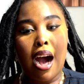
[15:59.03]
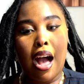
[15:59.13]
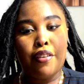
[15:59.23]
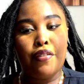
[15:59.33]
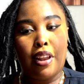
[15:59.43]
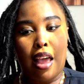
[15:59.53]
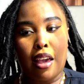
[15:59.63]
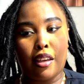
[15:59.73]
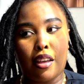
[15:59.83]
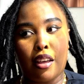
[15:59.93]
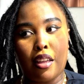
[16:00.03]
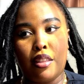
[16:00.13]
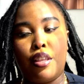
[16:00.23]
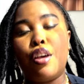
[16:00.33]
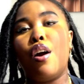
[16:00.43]
I feel like
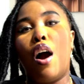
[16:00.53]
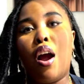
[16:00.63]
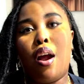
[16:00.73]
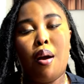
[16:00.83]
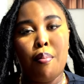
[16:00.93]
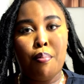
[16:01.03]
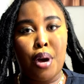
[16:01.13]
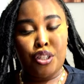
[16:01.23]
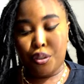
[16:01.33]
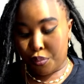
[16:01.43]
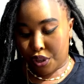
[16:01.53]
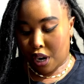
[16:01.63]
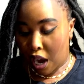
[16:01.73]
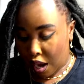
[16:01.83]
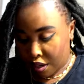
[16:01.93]
they are much more
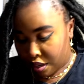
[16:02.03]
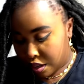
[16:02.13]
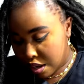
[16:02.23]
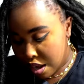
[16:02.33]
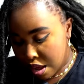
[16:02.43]
harder